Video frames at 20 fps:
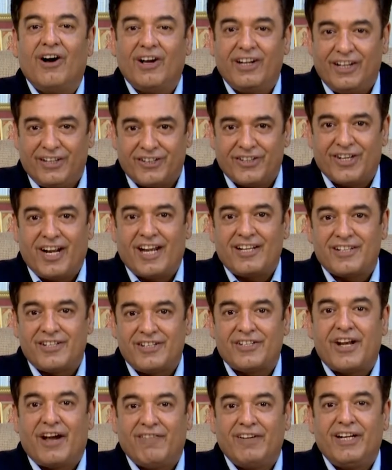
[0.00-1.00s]
international
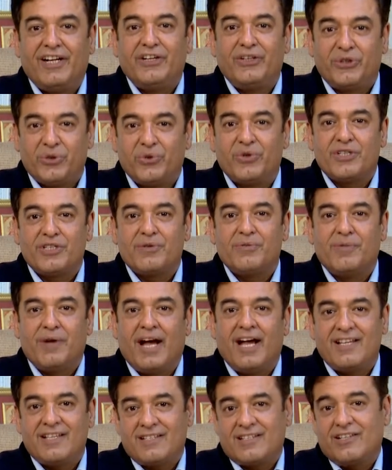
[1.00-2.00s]
travel and tourism
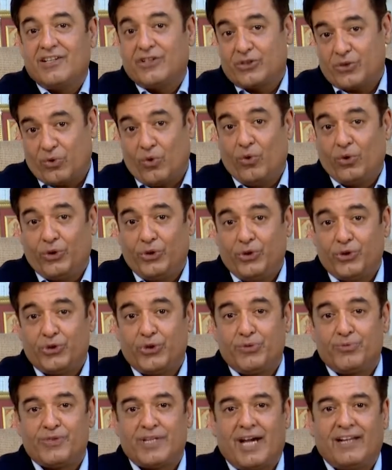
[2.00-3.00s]
has its own
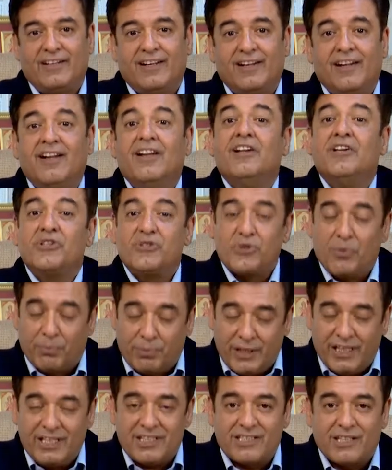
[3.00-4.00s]
youtube channel so
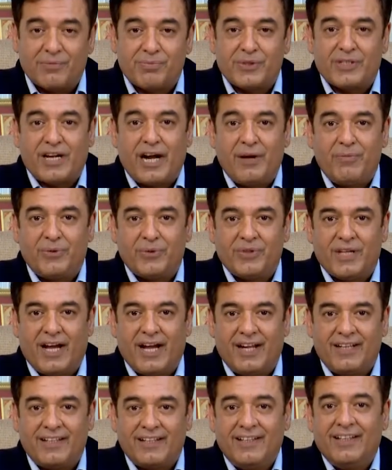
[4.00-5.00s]
please subscribe to
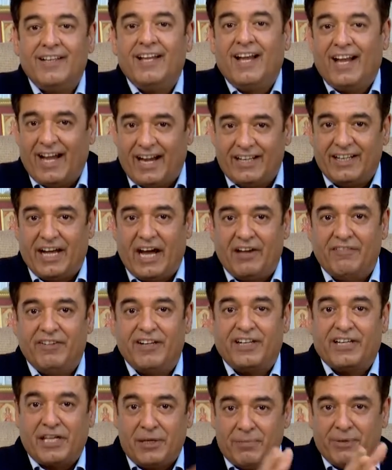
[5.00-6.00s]
that and i
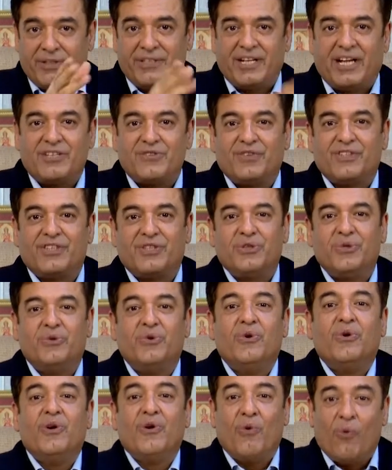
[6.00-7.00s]
will keep in touch with
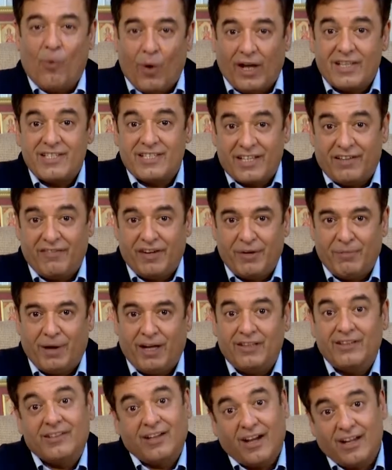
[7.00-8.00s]
you once every
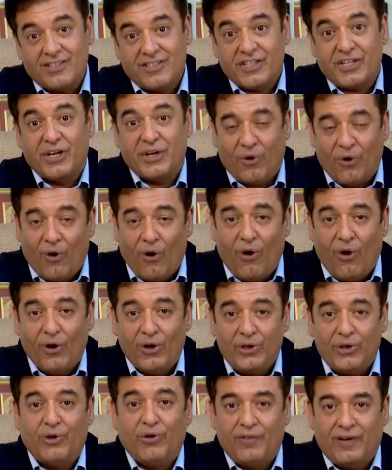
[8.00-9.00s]
month answering
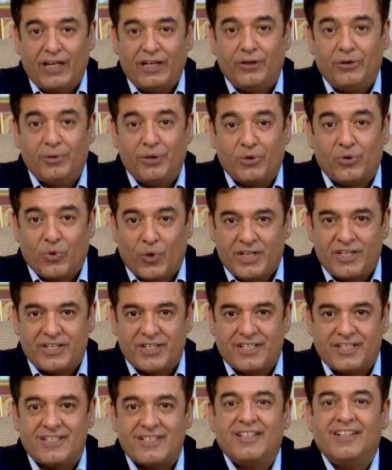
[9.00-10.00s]
all your valuable
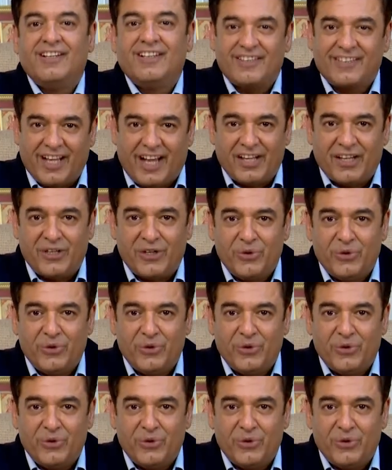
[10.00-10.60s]
questions. Thank